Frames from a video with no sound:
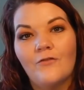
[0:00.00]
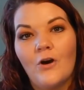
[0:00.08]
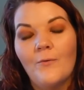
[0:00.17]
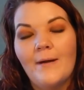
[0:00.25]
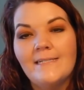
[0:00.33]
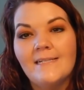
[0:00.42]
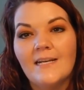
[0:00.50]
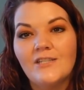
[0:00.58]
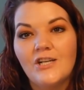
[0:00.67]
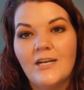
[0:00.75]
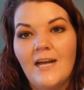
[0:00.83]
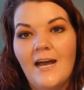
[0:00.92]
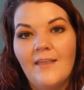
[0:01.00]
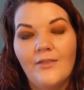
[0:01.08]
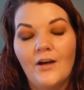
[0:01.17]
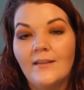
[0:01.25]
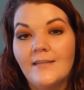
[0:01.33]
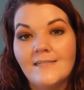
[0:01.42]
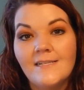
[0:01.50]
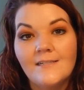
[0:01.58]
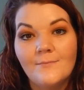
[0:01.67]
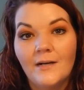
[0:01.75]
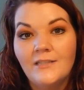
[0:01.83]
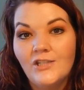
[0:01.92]
throwaway section, I thought this
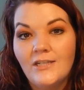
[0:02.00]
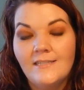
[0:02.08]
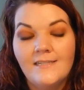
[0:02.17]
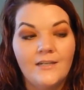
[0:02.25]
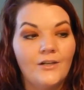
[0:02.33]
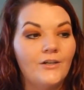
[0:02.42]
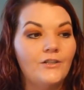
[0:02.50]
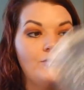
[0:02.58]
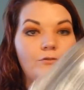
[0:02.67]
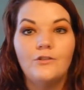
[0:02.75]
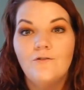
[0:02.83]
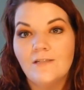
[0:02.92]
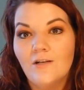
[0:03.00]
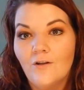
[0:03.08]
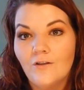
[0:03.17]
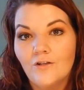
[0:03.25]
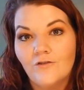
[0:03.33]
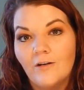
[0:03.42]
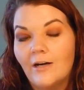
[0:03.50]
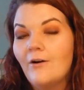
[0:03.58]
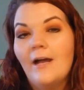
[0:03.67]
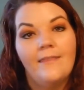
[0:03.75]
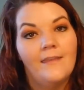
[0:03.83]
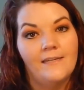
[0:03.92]
is much easier. You use it on the grill
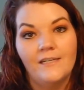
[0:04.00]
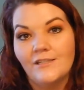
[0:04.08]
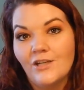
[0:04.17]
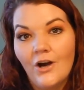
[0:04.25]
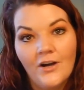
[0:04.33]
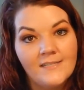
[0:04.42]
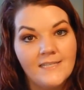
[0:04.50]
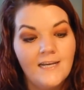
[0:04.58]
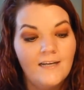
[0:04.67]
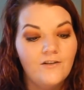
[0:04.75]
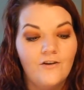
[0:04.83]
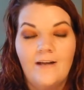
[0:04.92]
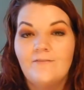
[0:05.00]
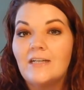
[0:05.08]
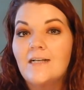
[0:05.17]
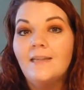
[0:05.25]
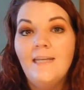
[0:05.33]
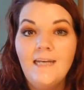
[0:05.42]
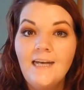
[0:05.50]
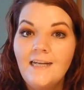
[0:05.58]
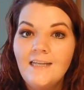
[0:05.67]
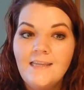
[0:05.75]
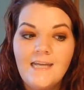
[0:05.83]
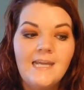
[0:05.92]
and then you toss it. You don't have to clean
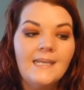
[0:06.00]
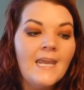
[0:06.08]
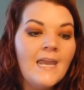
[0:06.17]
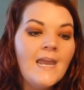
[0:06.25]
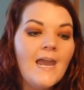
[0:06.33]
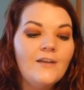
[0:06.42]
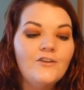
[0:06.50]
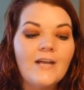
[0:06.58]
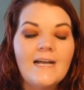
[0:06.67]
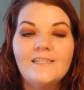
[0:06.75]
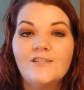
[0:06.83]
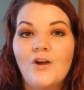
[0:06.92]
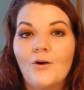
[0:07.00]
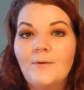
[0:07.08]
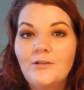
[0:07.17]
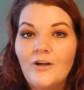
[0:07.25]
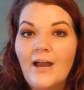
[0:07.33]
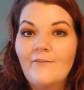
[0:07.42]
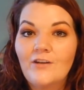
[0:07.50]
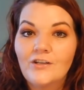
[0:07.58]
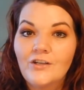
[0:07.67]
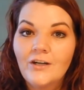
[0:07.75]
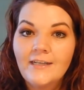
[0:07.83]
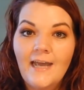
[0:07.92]
anything. And you guys know when you're having a
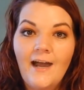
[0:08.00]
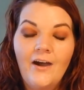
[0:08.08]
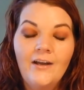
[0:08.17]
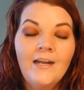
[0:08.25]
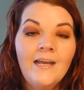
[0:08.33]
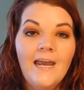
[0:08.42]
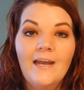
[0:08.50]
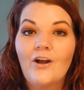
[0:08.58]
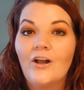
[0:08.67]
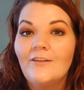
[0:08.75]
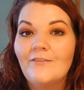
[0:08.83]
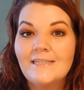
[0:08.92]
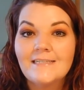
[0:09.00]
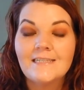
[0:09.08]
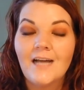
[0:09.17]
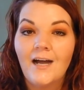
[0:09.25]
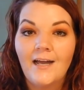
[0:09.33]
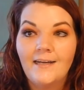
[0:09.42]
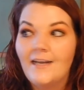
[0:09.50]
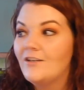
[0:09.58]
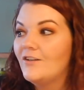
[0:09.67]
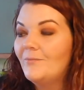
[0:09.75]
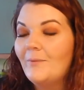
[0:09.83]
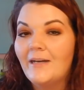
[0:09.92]
cookout and all of it's done and
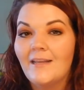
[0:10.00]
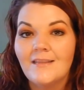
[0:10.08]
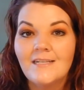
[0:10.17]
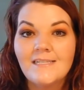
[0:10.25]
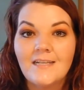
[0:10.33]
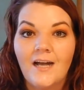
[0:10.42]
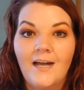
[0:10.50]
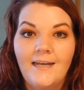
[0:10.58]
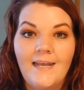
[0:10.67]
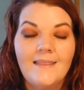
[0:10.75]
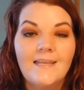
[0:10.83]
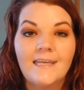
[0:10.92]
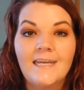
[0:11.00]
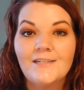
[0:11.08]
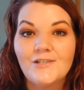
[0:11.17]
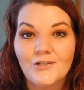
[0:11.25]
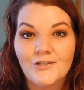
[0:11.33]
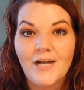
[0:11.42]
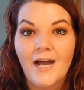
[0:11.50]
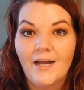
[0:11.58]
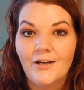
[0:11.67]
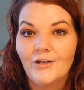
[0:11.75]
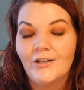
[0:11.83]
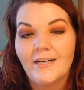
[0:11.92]
you've been in the sun and the kids are
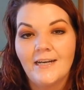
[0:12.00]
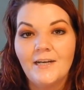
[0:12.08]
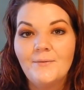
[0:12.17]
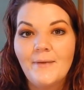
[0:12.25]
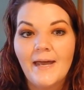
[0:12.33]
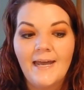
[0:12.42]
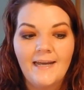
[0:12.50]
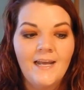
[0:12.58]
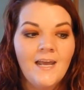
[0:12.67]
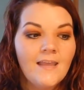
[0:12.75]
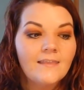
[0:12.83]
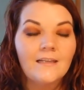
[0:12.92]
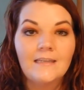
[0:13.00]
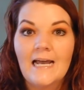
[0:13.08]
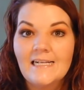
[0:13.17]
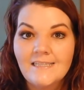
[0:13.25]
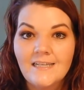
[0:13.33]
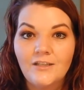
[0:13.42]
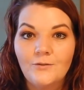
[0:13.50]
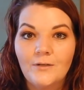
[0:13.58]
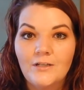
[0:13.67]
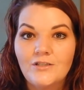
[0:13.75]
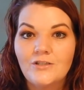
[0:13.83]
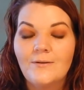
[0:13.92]
tired and in bed, the last thing you
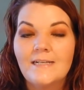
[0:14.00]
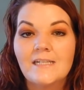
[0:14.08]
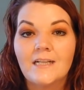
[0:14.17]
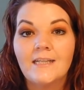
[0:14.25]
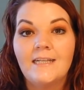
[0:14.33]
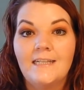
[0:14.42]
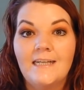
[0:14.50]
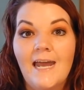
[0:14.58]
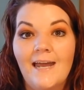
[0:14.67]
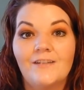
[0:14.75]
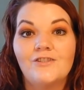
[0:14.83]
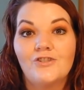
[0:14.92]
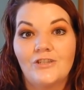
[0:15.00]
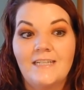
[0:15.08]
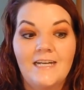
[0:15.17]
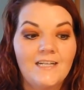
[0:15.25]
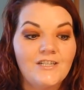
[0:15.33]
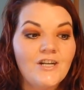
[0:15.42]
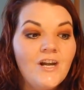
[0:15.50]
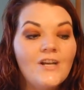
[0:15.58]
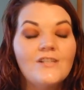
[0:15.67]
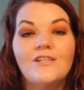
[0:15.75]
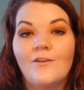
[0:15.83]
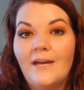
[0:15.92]
wanna do is clean an extra dish.
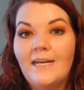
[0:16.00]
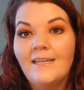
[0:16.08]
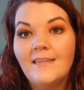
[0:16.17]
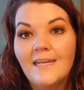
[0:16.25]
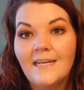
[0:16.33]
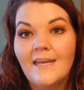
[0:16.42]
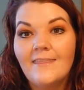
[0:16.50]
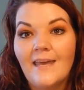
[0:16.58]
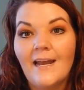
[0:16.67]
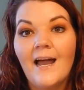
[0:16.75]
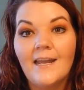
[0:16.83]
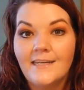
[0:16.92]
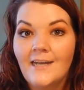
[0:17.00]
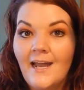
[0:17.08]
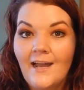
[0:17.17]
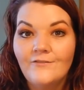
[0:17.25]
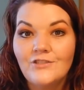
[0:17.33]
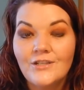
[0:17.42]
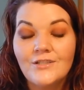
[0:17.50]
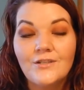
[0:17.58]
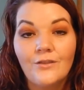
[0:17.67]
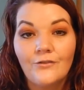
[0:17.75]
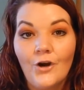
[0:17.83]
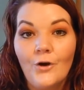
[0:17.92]
So anything that I can have just
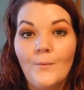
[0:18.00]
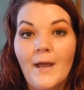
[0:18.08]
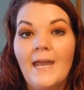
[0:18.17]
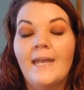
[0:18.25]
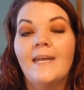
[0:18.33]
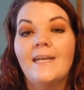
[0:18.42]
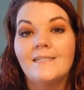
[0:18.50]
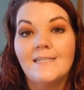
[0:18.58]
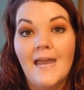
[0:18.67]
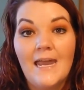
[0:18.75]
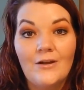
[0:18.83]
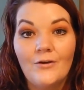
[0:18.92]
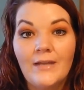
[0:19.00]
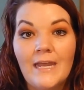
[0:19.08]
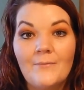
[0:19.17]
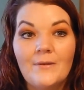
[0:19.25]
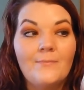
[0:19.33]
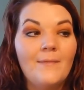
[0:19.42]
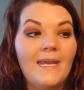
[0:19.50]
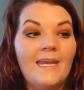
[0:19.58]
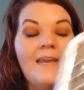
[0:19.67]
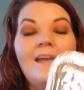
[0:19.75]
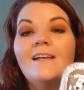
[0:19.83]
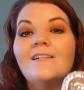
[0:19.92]
to throw away is a-okay with
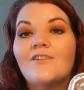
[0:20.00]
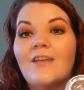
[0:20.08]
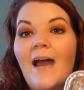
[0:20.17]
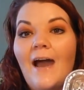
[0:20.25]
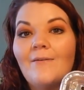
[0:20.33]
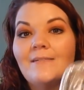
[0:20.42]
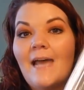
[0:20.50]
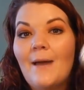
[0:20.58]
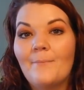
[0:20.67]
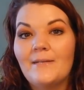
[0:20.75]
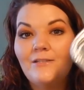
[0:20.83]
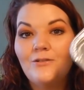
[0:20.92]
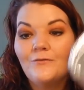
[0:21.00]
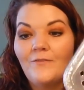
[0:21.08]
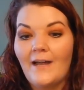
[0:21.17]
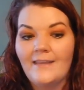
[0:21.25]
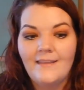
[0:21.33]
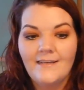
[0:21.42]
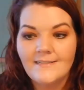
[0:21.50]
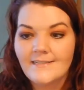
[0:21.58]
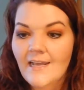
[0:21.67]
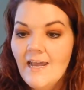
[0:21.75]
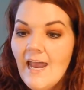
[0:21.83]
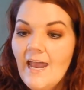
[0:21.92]
me. So yeah, I was happy to find this.
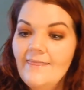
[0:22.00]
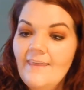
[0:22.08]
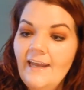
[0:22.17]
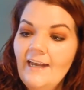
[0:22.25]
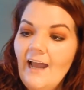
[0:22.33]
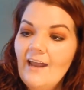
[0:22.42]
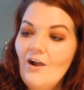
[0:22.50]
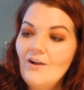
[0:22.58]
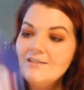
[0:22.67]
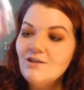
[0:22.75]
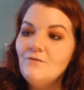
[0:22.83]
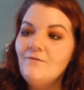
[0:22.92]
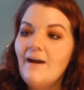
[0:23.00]
And then I also